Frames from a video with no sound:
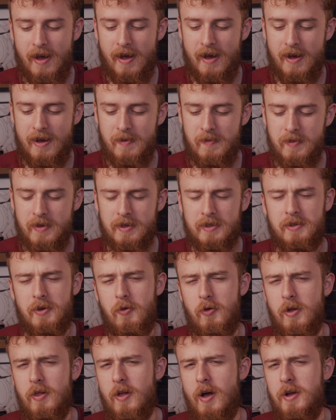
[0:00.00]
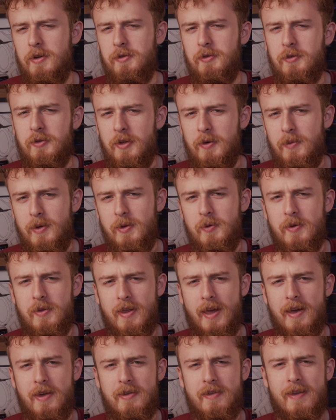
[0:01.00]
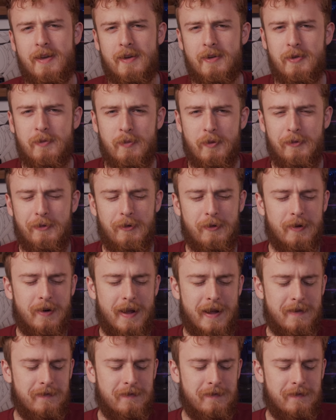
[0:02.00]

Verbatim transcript: Um, it's only logical that we do a taste test before and